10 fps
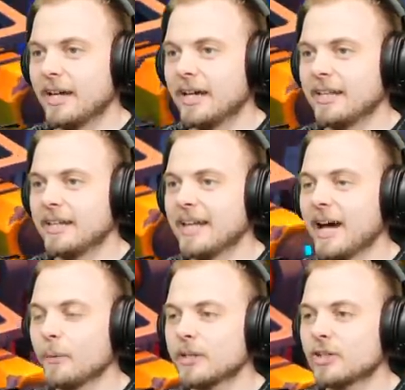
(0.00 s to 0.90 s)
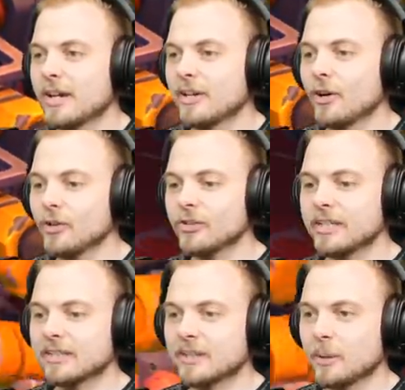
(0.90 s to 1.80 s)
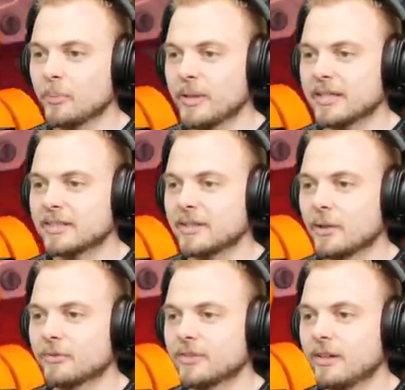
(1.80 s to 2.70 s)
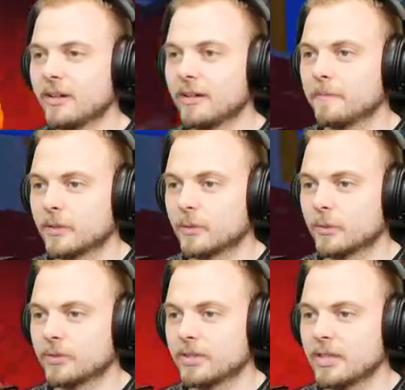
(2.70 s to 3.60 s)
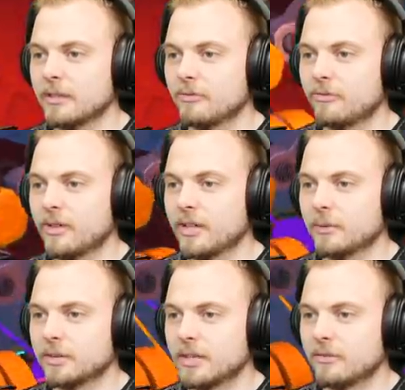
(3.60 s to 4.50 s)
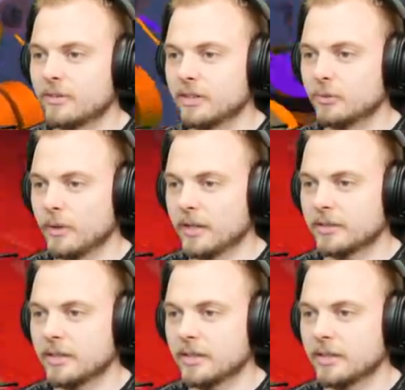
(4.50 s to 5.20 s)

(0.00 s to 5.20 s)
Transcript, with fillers: And then now we're trying all these complex stuff. So we'll see if uh, we'll see if this works.